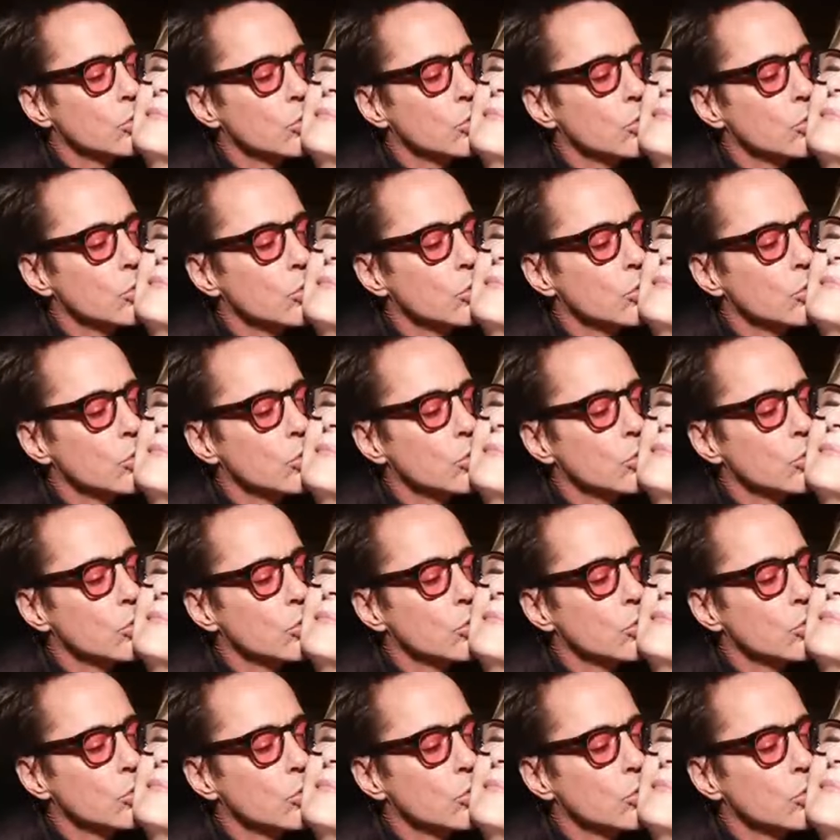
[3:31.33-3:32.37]
Because it was a
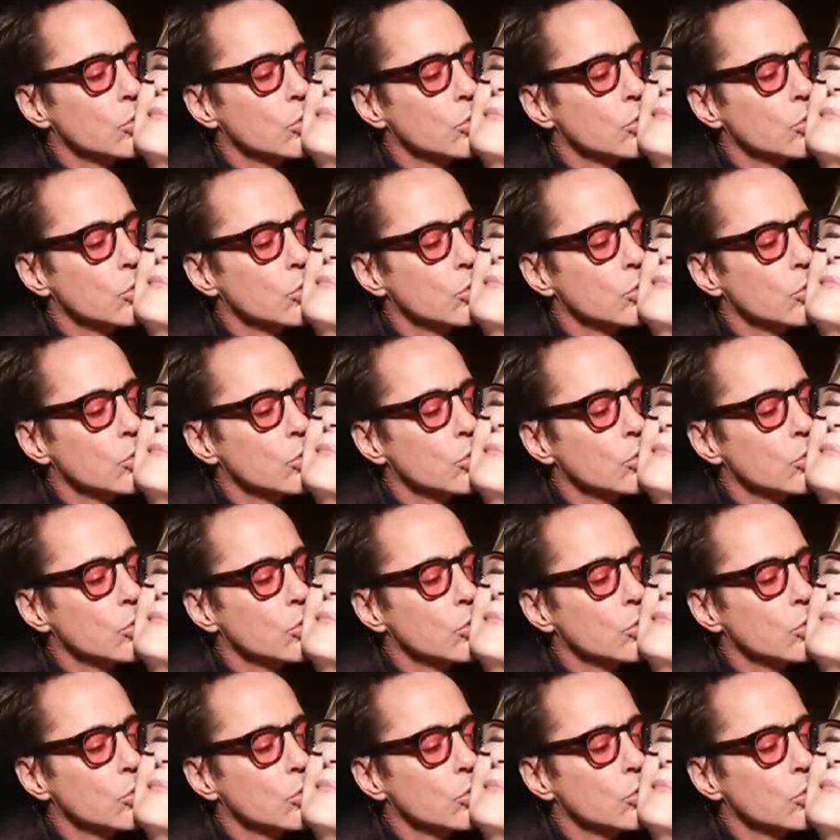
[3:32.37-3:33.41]
moment. Oh, there you
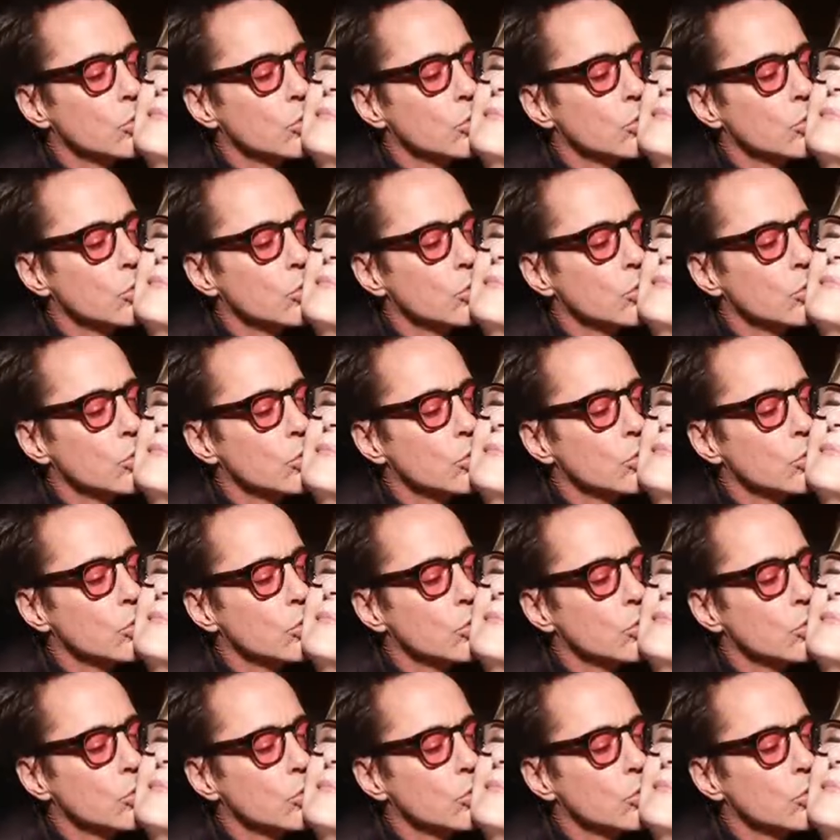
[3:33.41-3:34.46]
are. Oh, yeah, you really
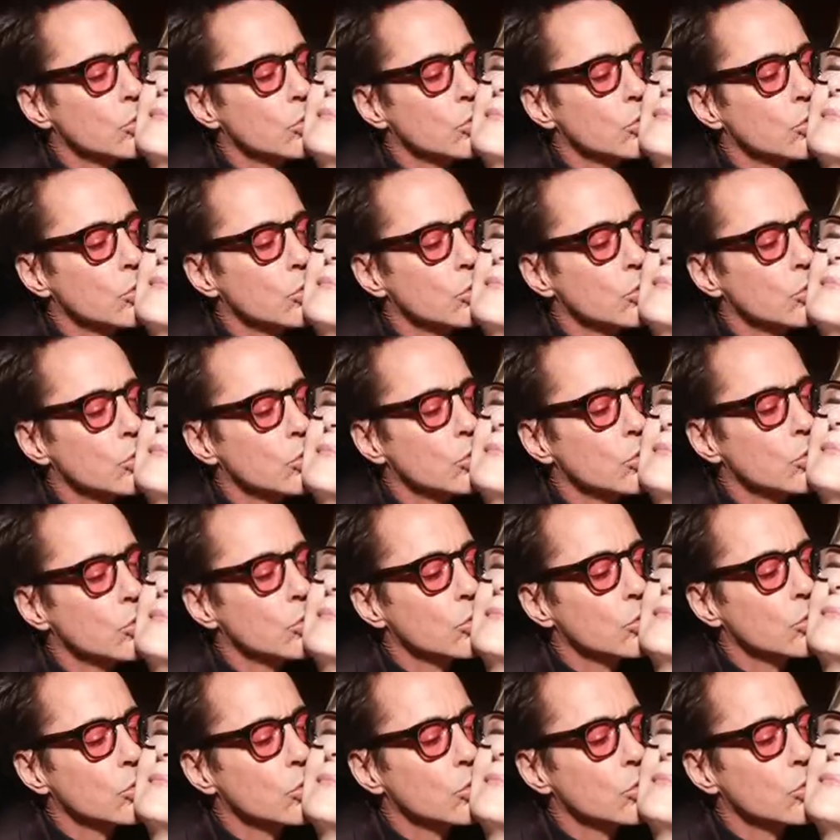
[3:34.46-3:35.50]
are, huh? Oh, my
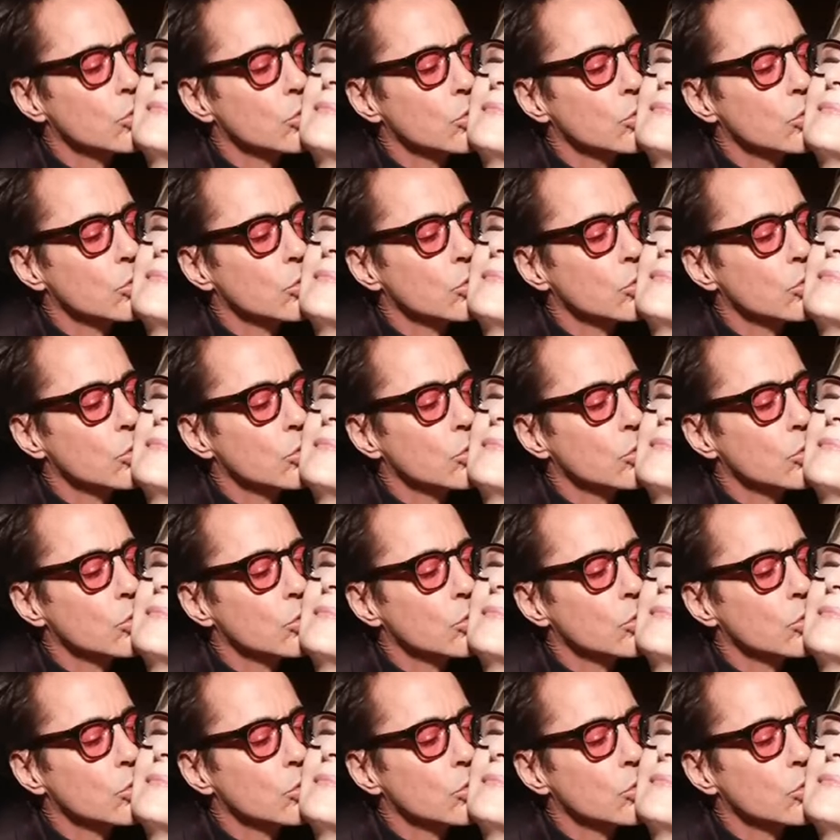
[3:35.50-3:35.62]
God.